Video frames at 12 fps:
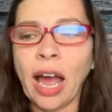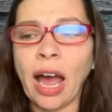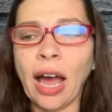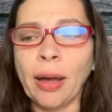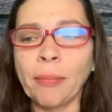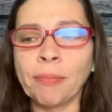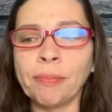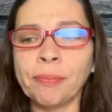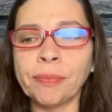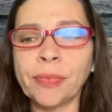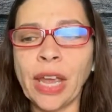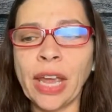
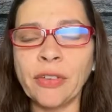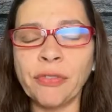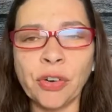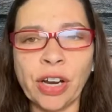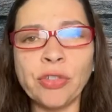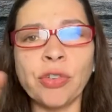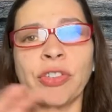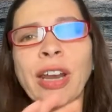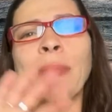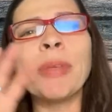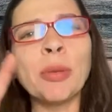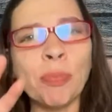And if you're interested,
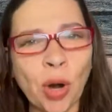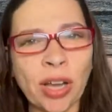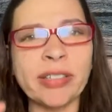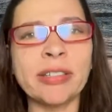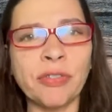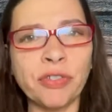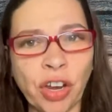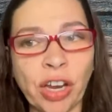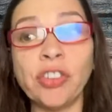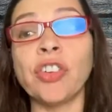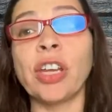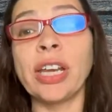I'm in the process of
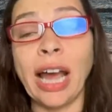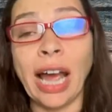changing it.